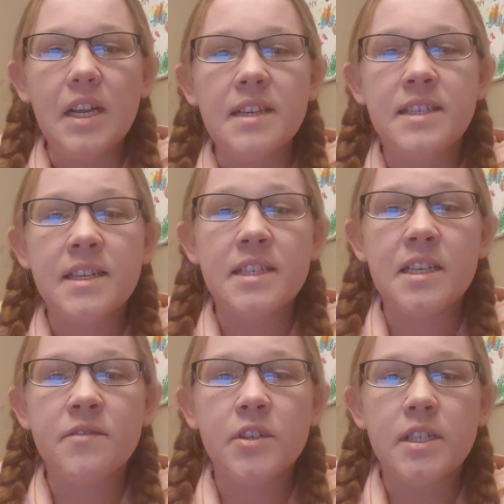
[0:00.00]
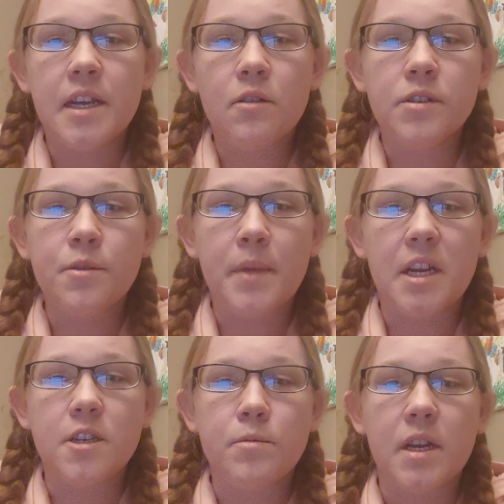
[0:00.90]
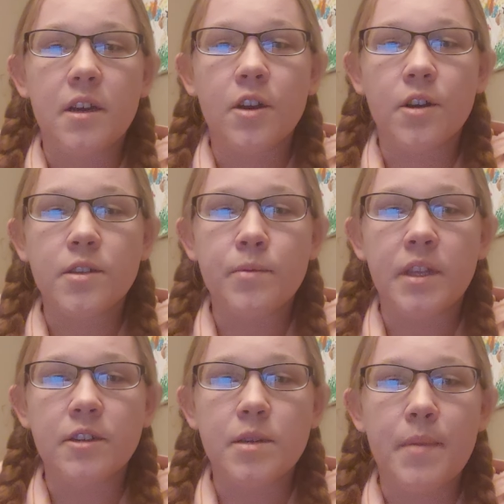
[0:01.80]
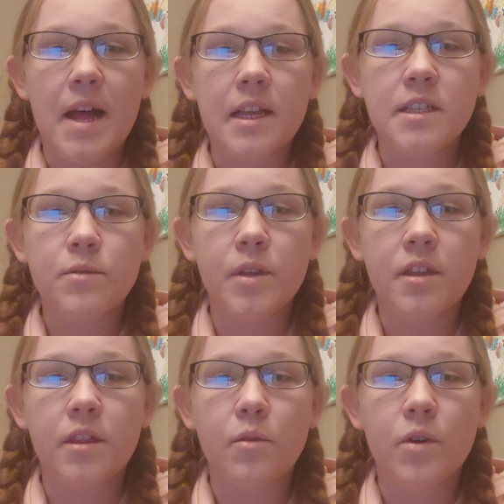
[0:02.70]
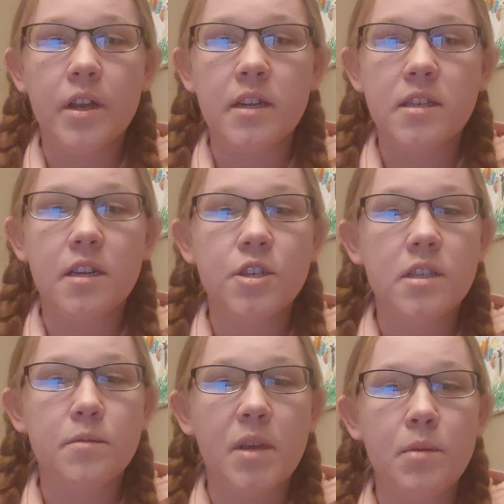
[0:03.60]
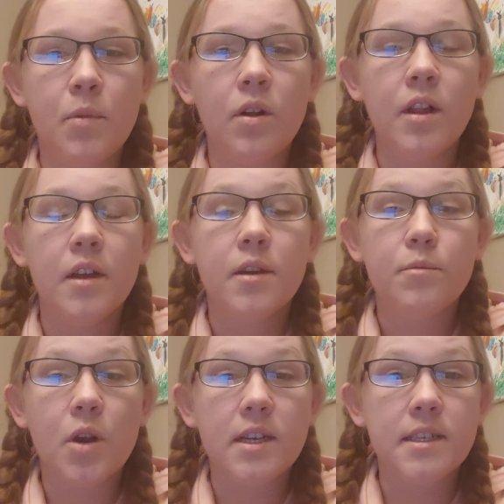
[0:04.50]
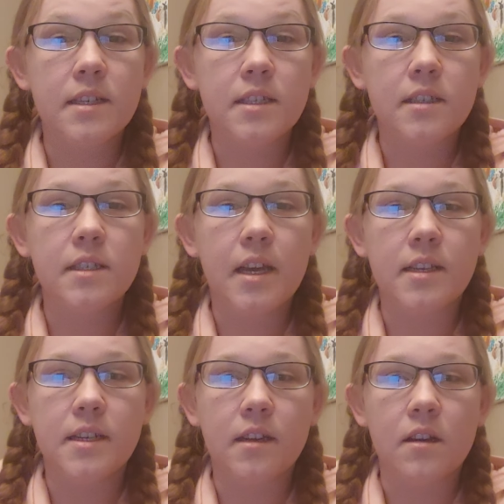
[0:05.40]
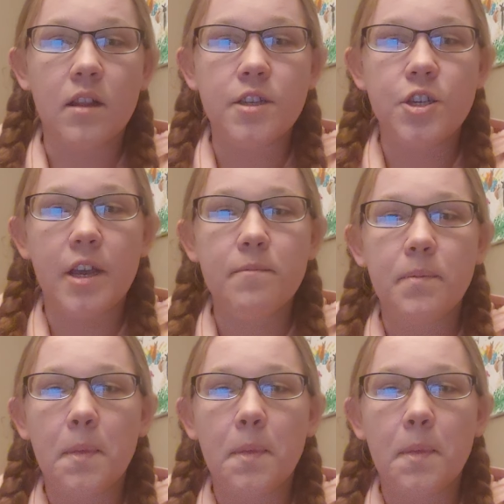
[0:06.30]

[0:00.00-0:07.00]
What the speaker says: Successful stakeholder management occurs when there's a balance within the organization's people, processes, and technology.